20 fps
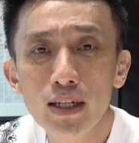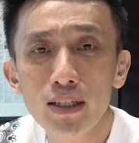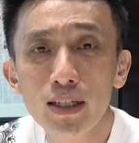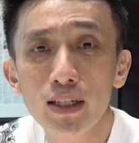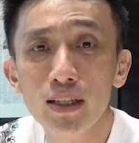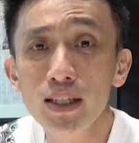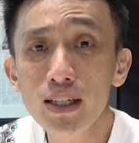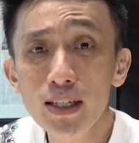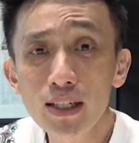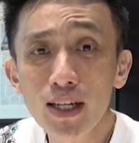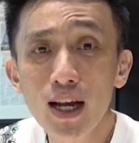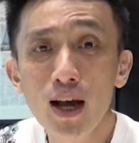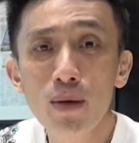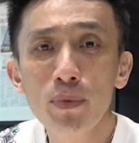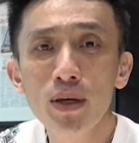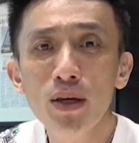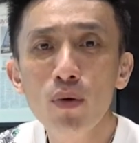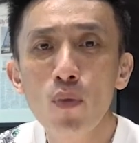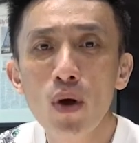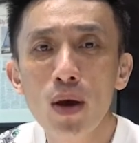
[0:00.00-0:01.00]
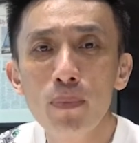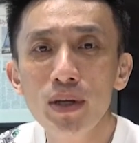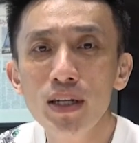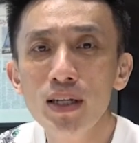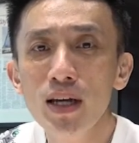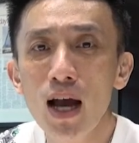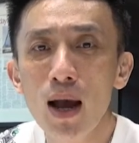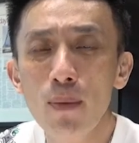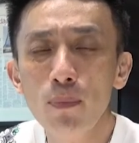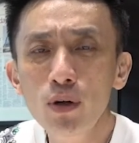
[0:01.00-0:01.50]
here, this coming
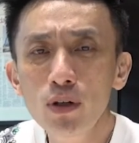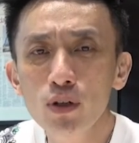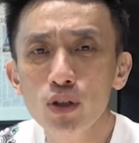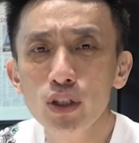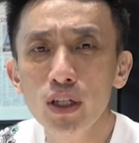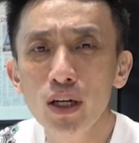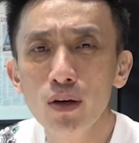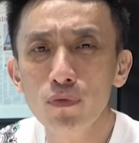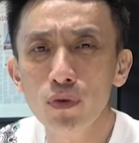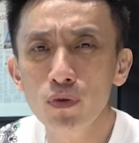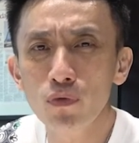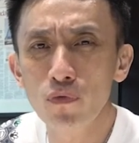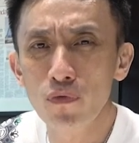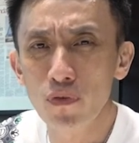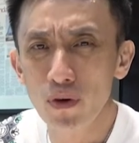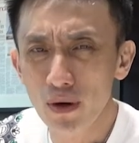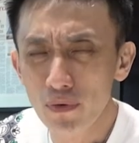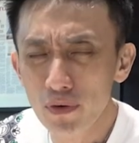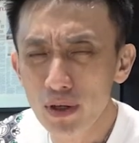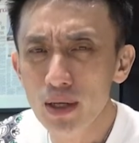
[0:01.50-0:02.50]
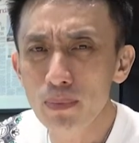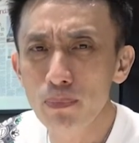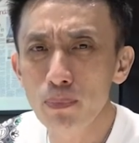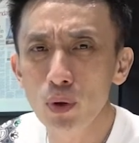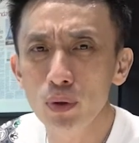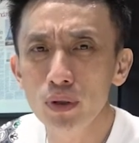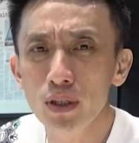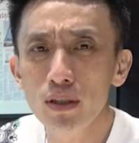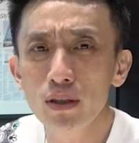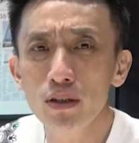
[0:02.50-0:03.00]
webinar, I'm going to share with you a very
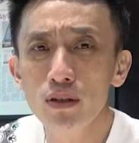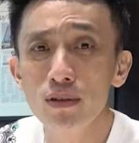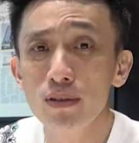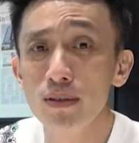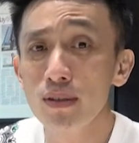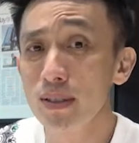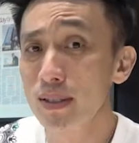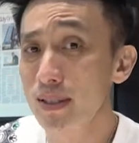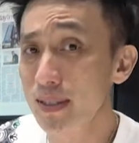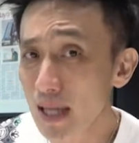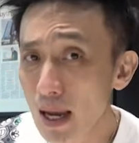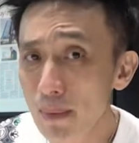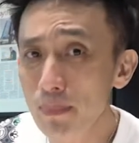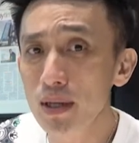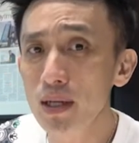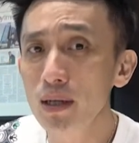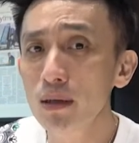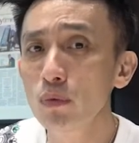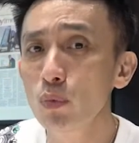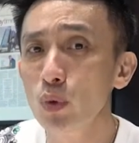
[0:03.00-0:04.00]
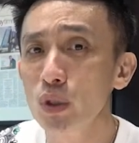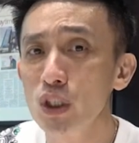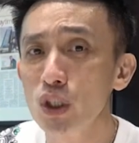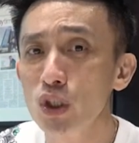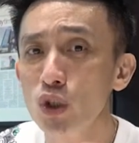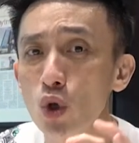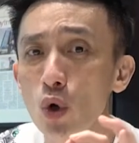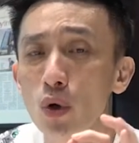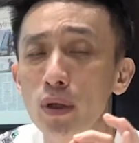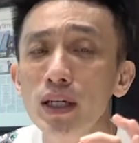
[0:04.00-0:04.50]
important seminar, which is
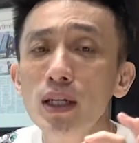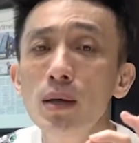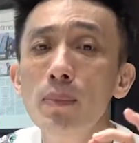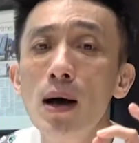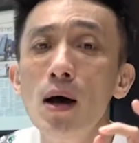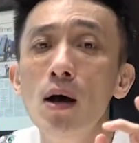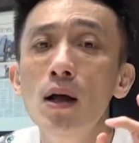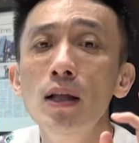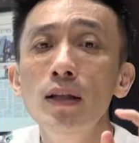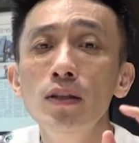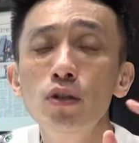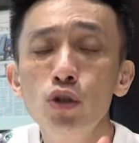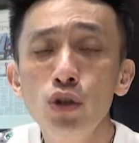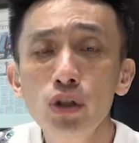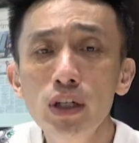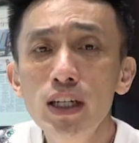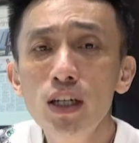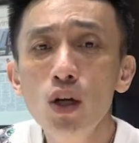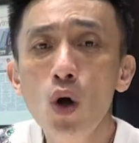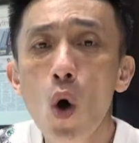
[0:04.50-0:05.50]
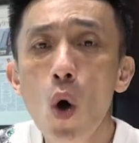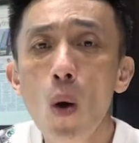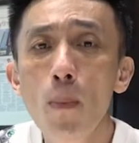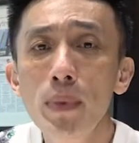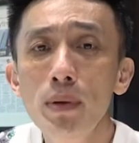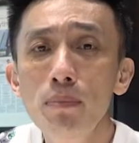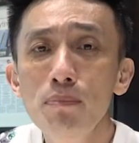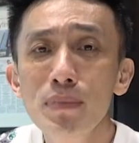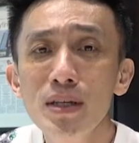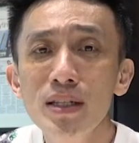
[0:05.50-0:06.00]
talking about three
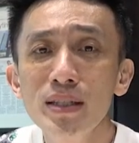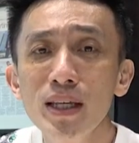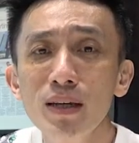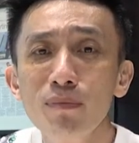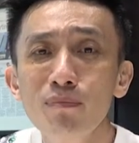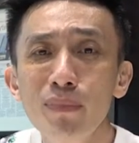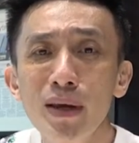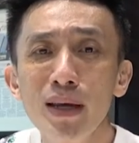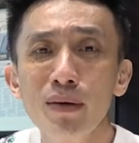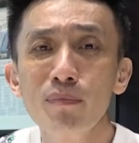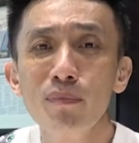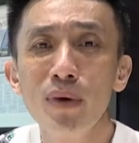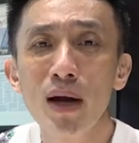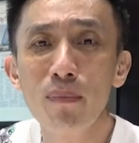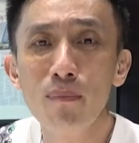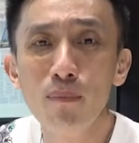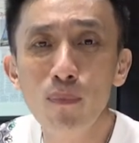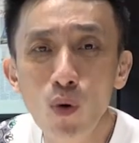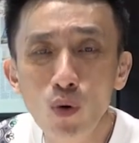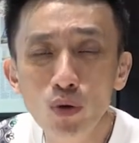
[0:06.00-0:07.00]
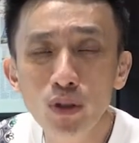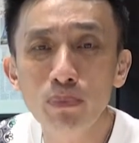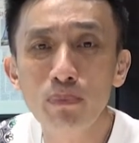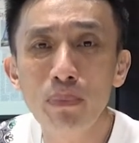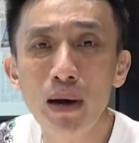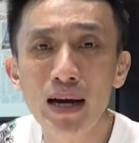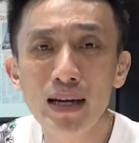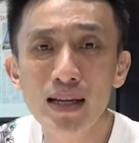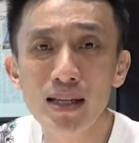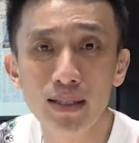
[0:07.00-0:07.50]
common mistakes made by most buyer and